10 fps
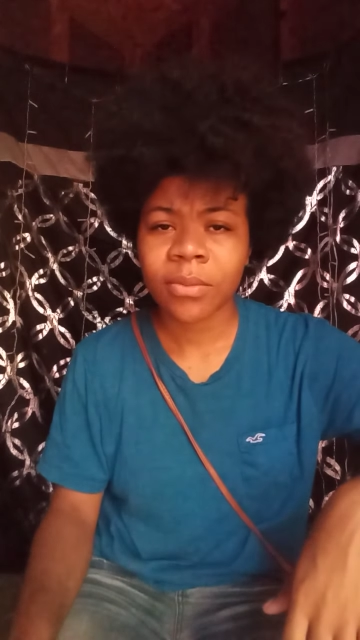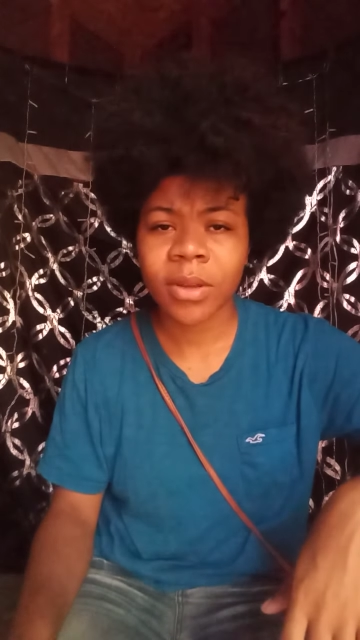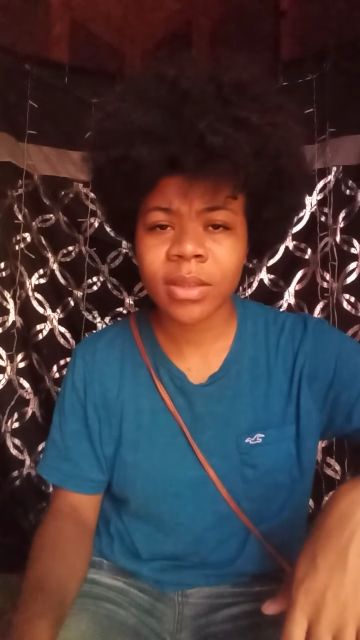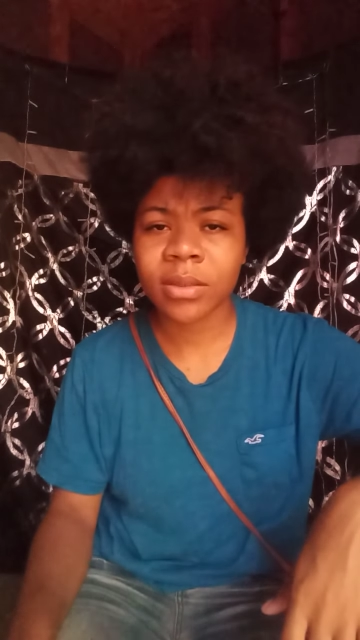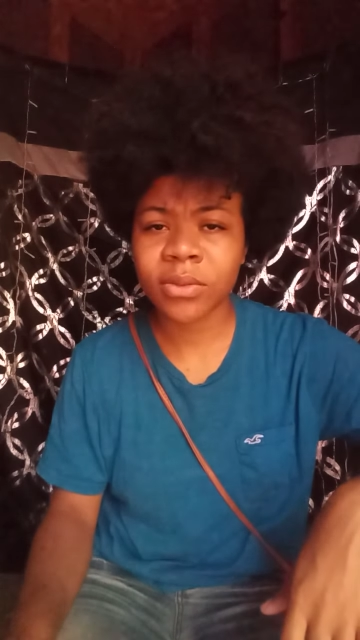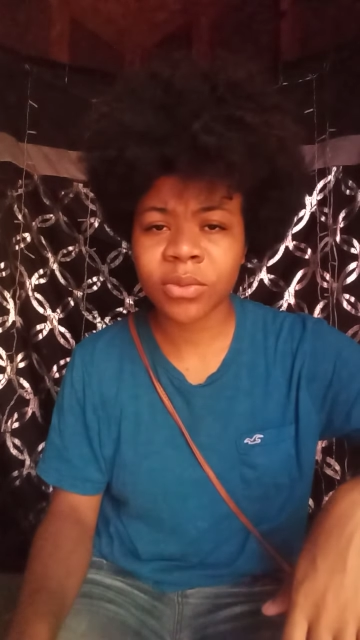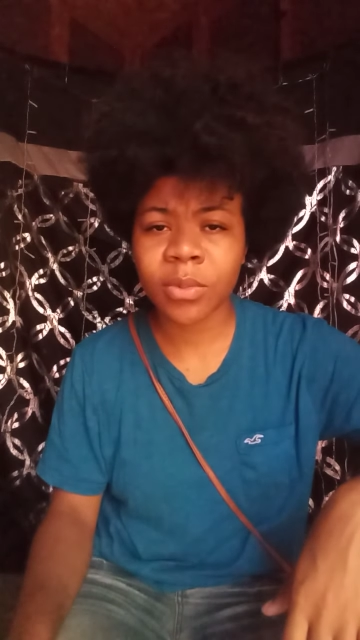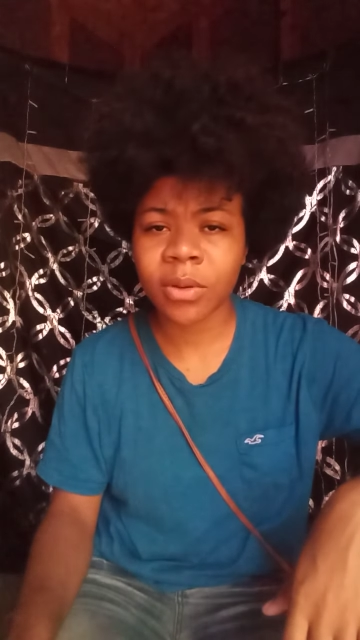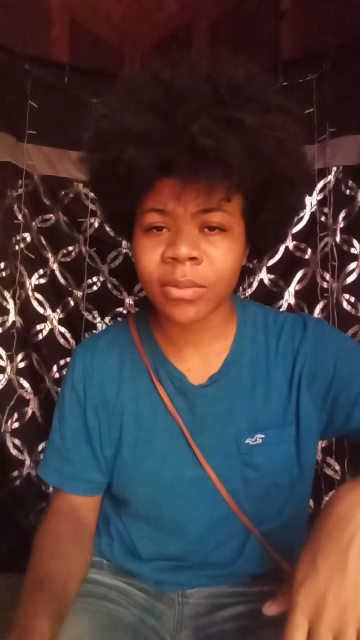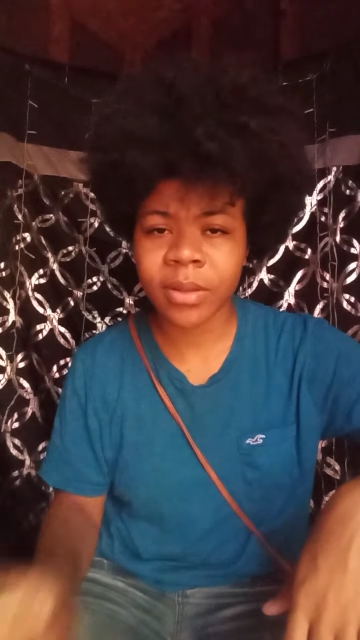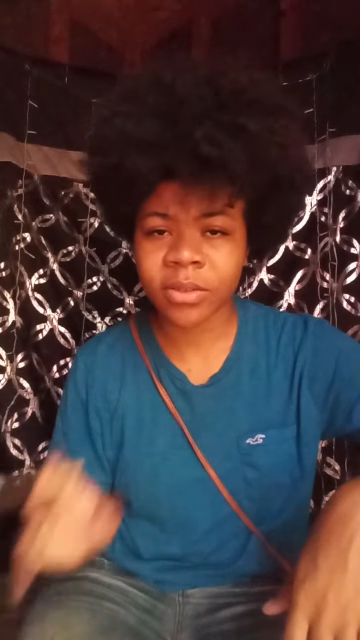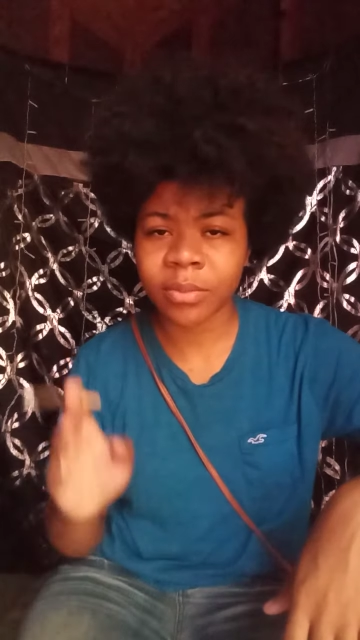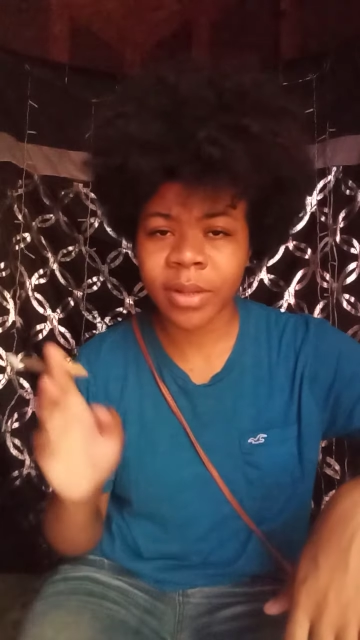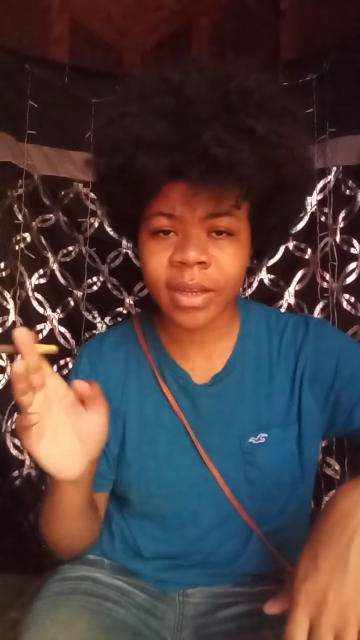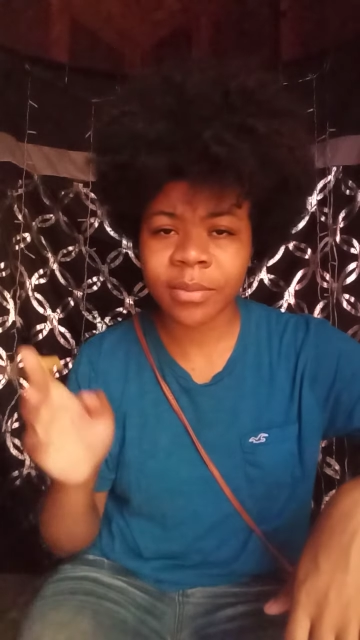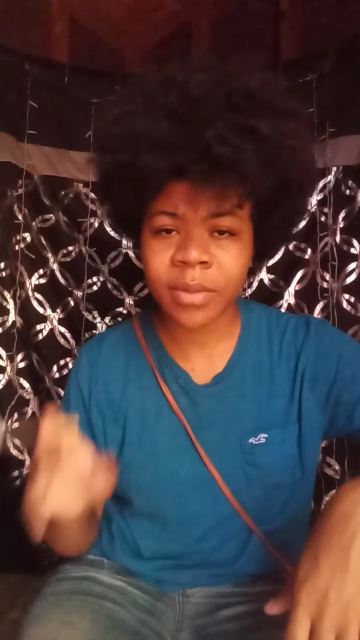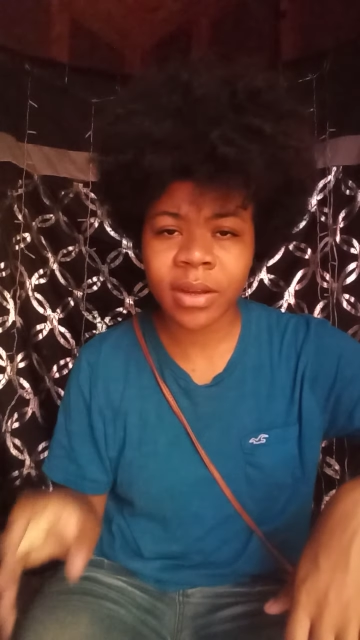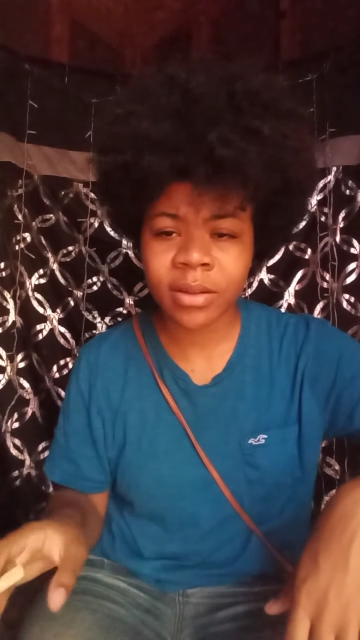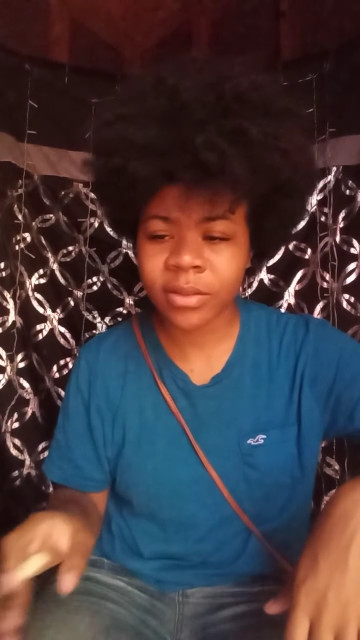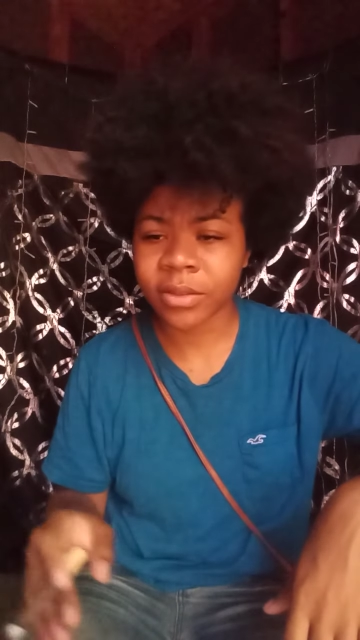whether you smoke, whether it's black and
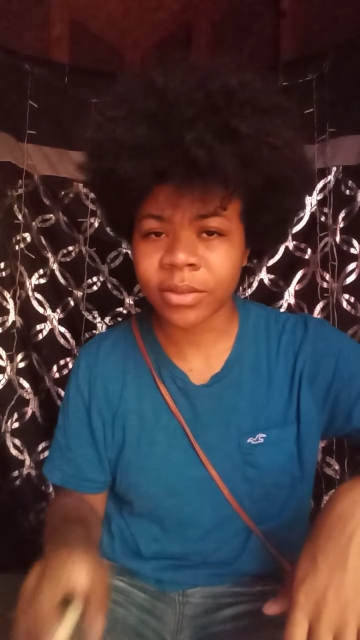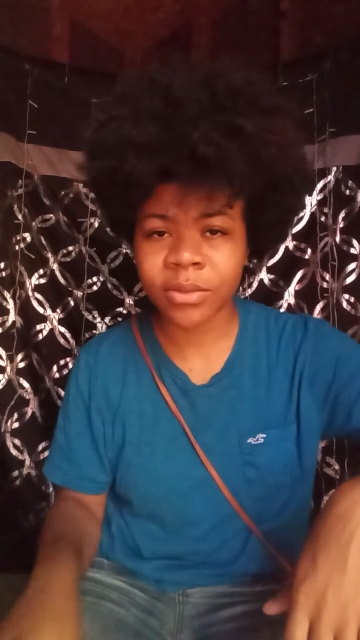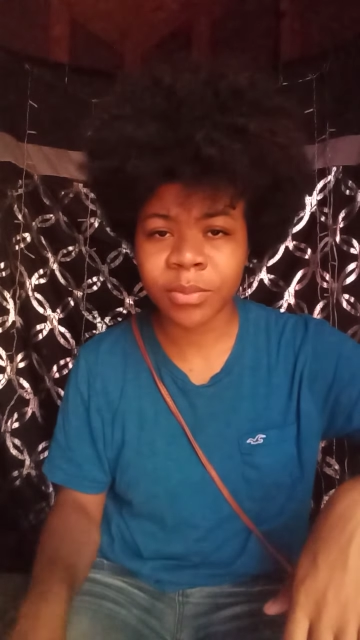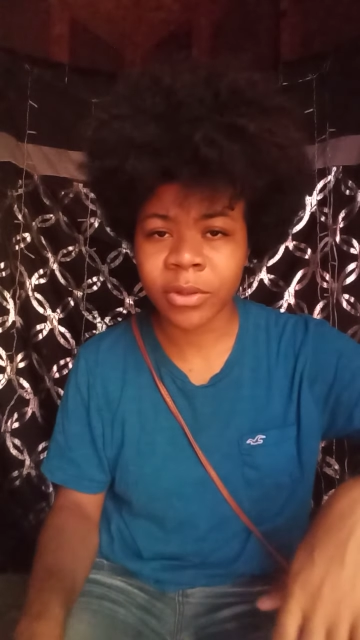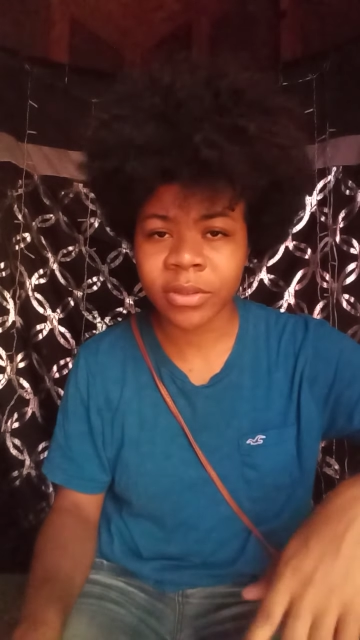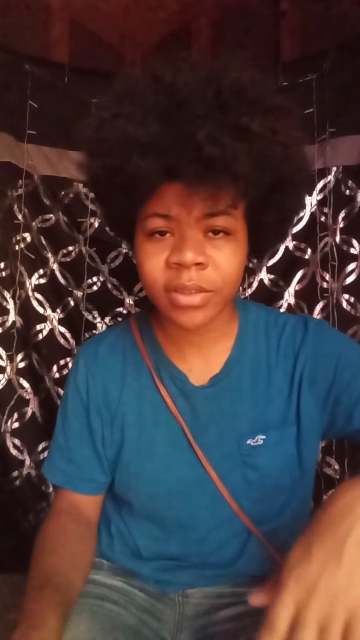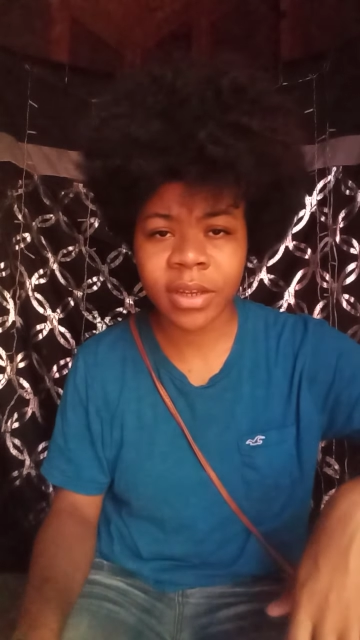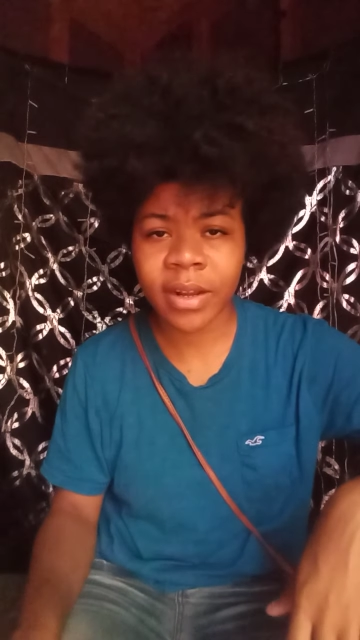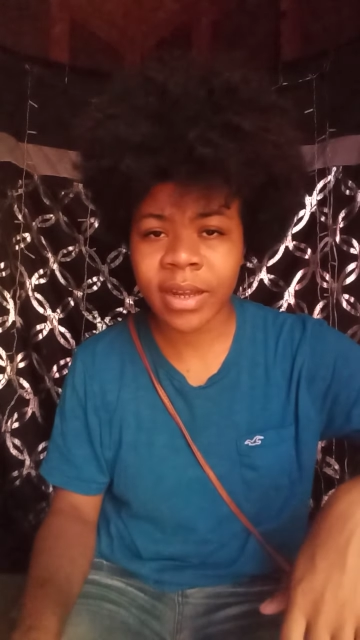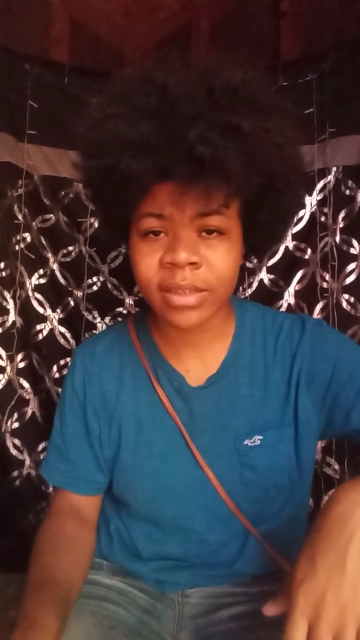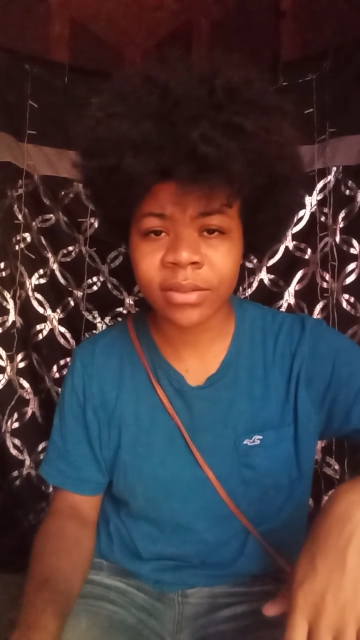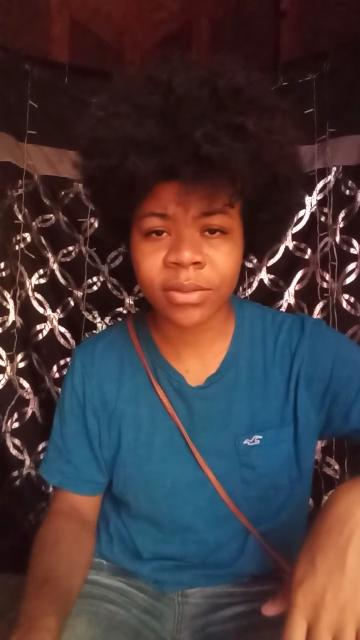milds or you smoke cigarettes,